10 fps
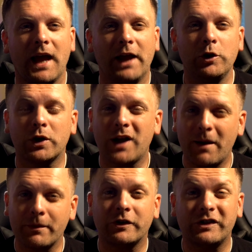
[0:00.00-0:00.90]
In your
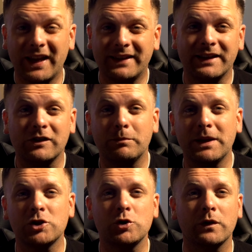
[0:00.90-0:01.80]
camera's settings,
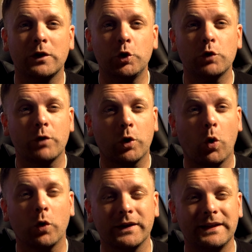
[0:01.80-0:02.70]
make sure that you're
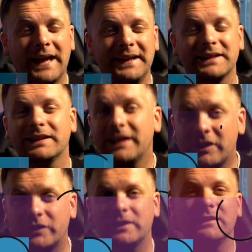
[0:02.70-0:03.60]
recording in at least